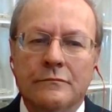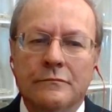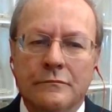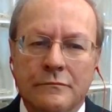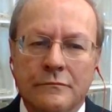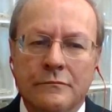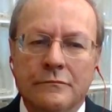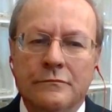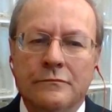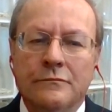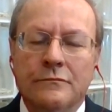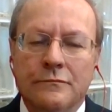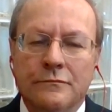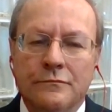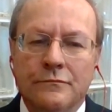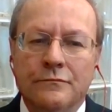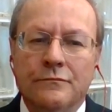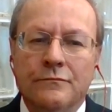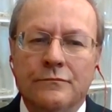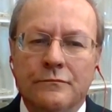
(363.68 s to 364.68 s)

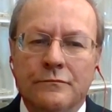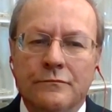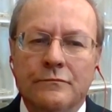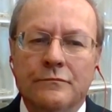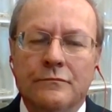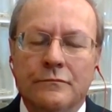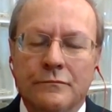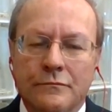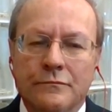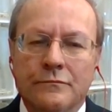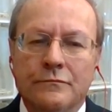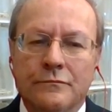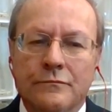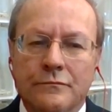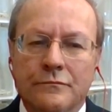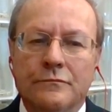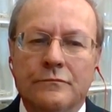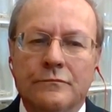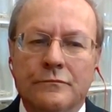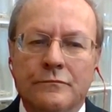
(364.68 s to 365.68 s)

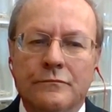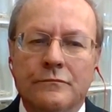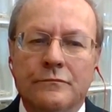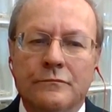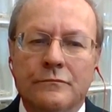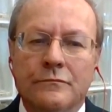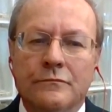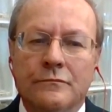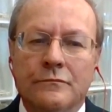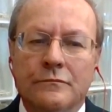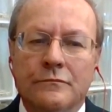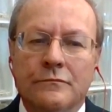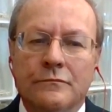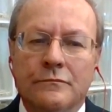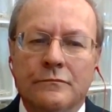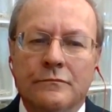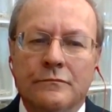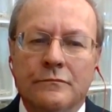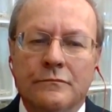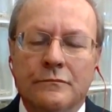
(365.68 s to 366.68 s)

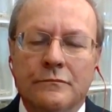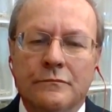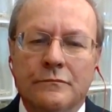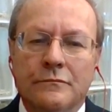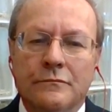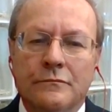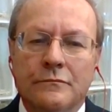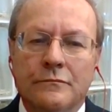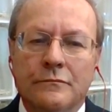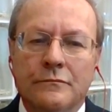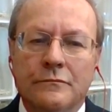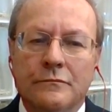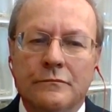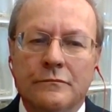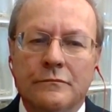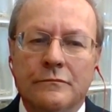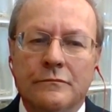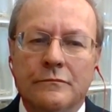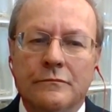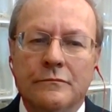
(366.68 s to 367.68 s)

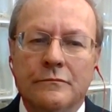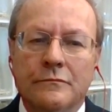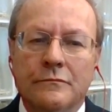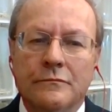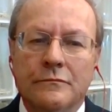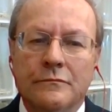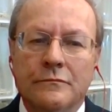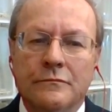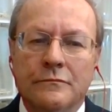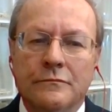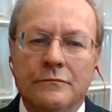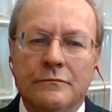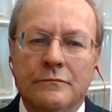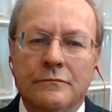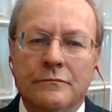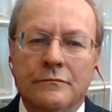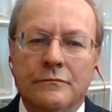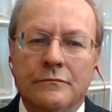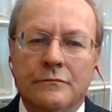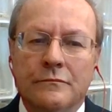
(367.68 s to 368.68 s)

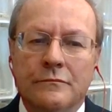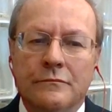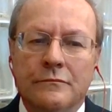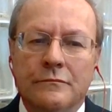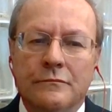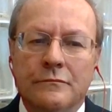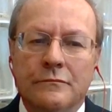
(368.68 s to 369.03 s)
(not speaking)